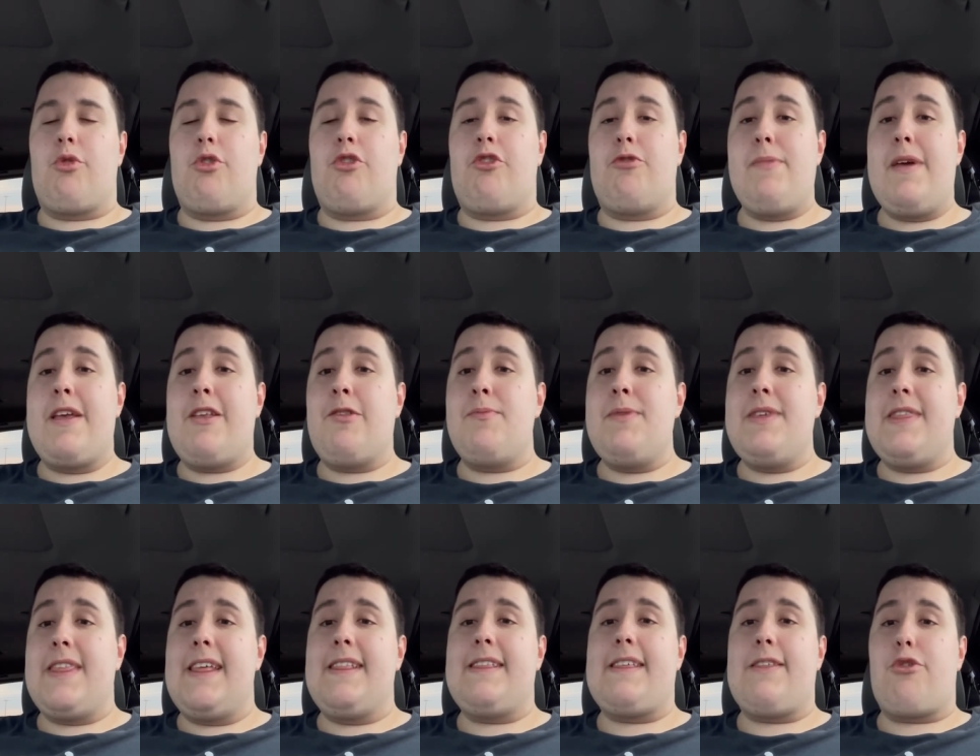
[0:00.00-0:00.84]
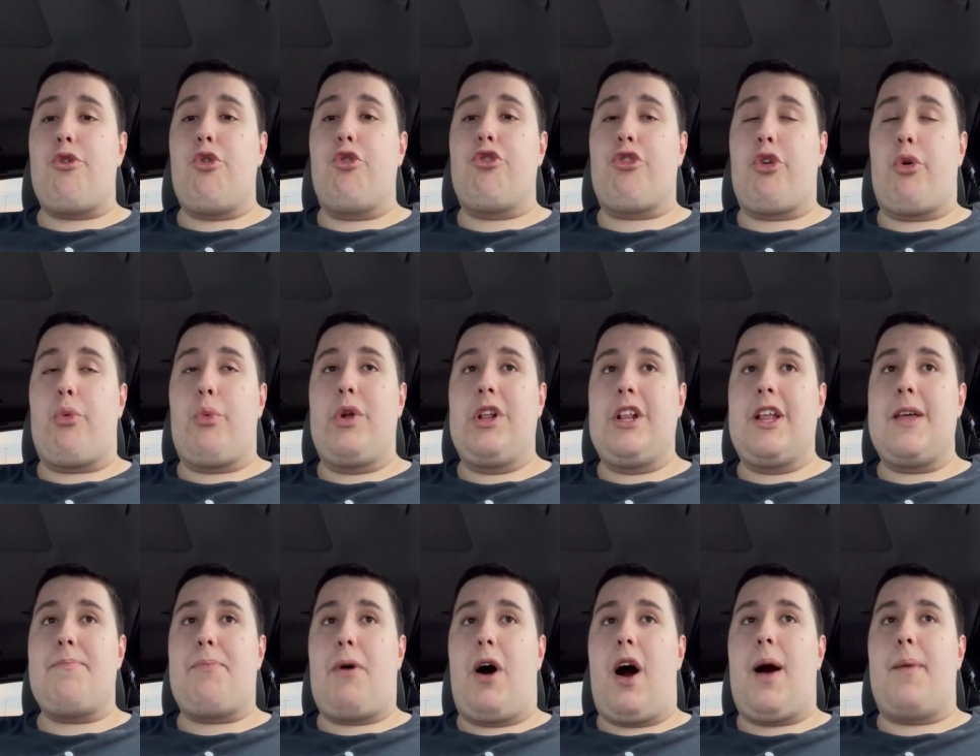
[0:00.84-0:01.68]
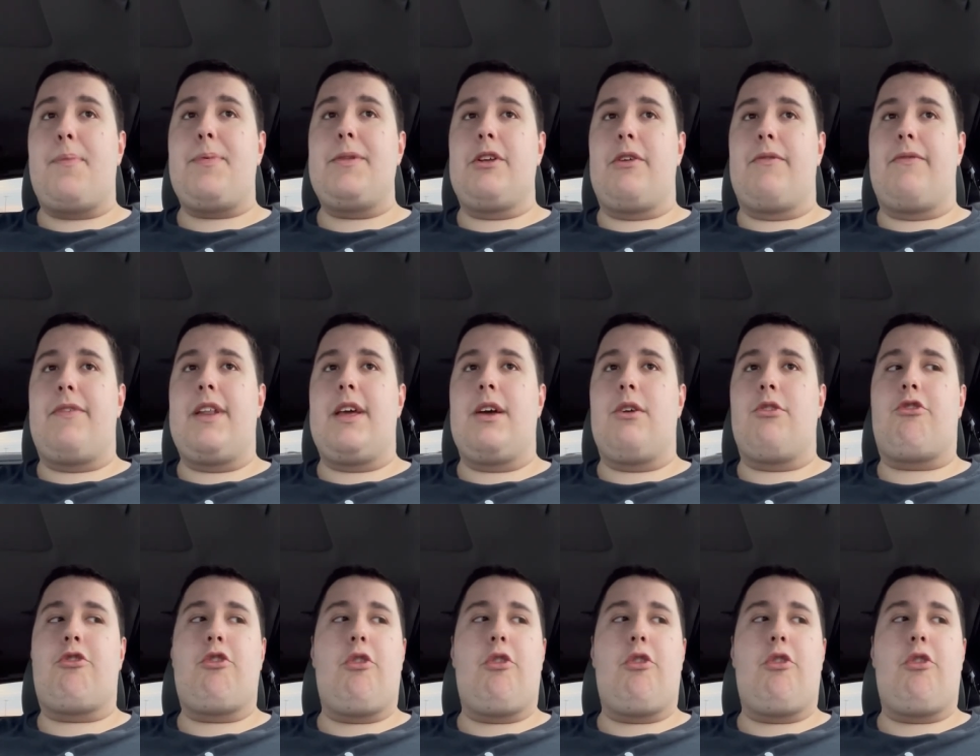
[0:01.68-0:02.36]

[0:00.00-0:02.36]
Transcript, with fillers: which makes me think that those are really popular videos.